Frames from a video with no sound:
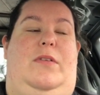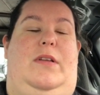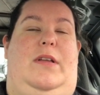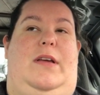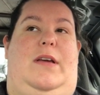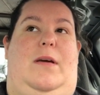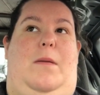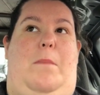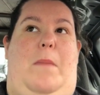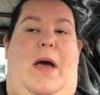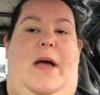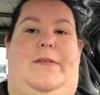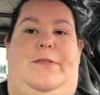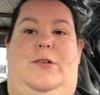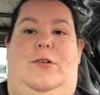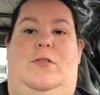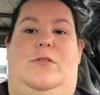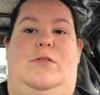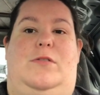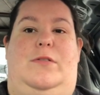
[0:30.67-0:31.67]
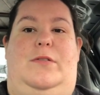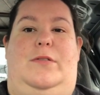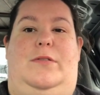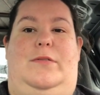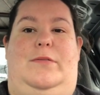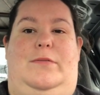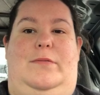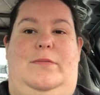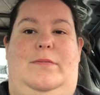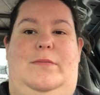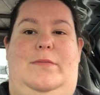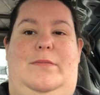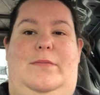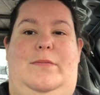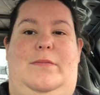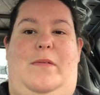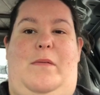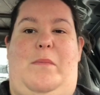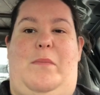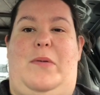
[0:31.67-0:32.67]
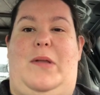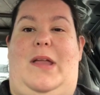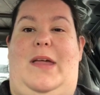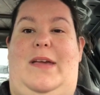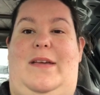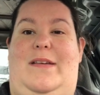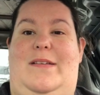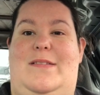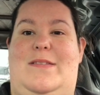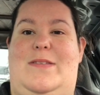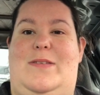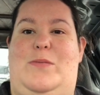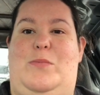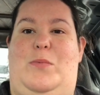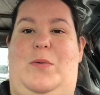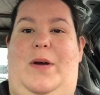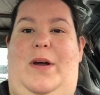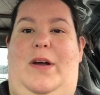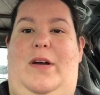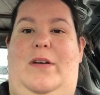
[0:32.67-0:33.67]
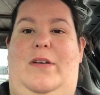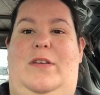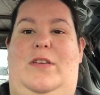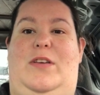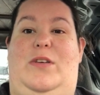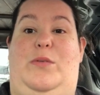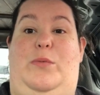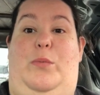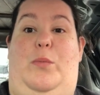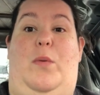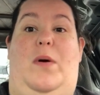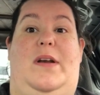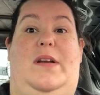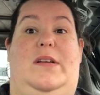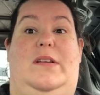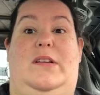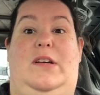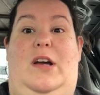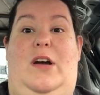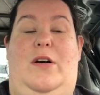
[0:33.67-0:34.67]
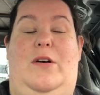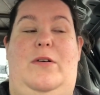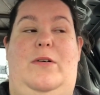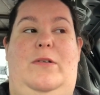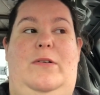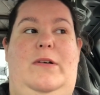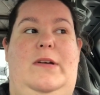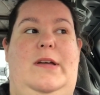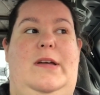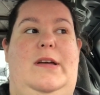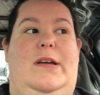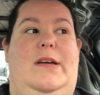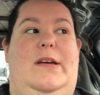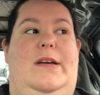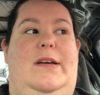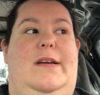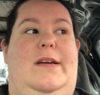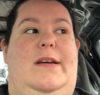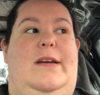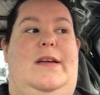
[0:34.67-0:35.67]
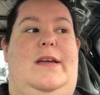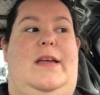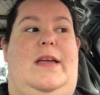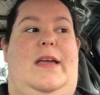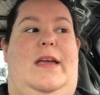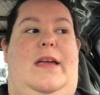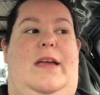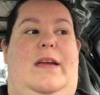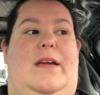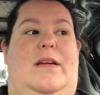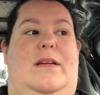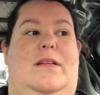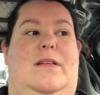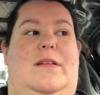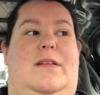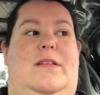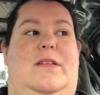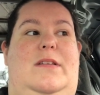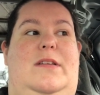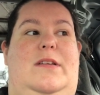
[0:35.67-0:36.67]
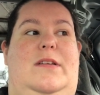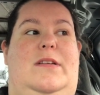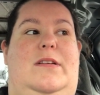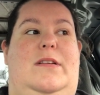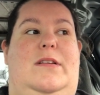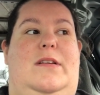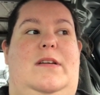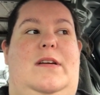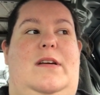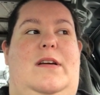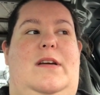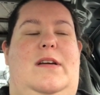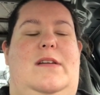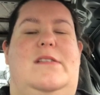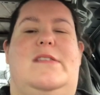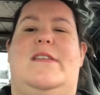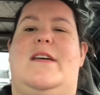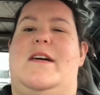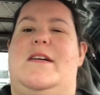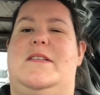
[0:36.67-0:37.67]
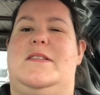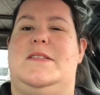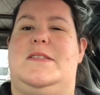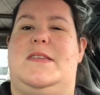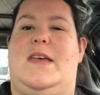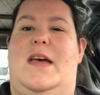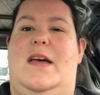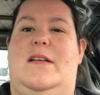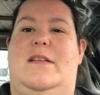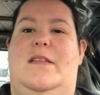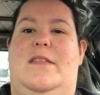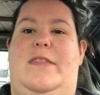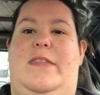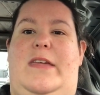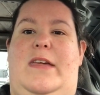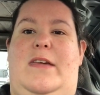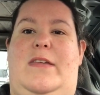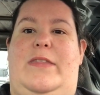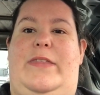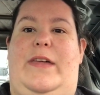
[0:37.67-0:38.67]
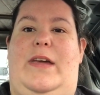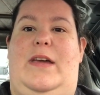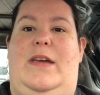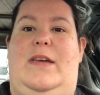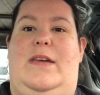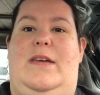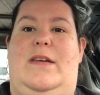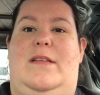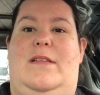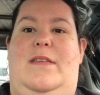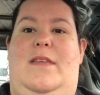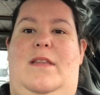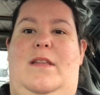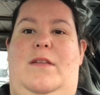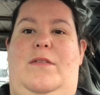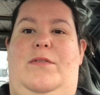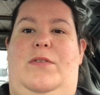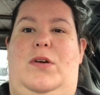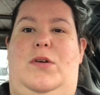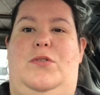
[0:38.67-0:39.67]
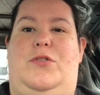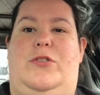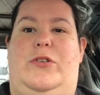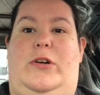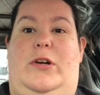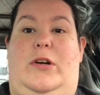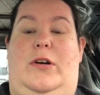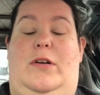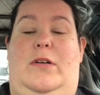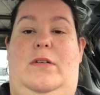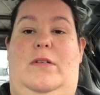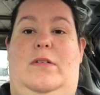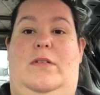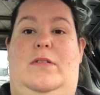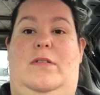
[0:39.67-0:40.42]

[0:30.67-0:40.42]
like a magical place where you wanted to go. And it's kind of sad to think that kids in the future